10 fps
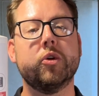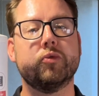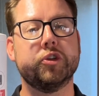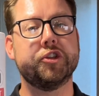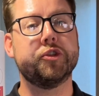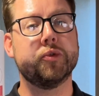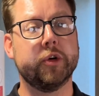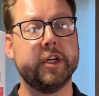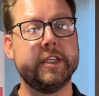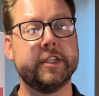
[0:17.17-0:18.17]

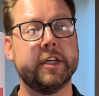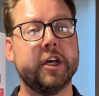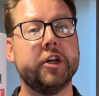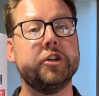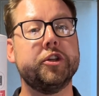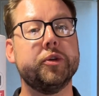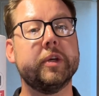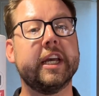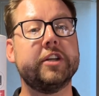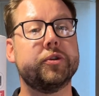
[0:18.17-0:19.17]
Restore It to
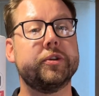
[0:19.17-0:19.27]
get your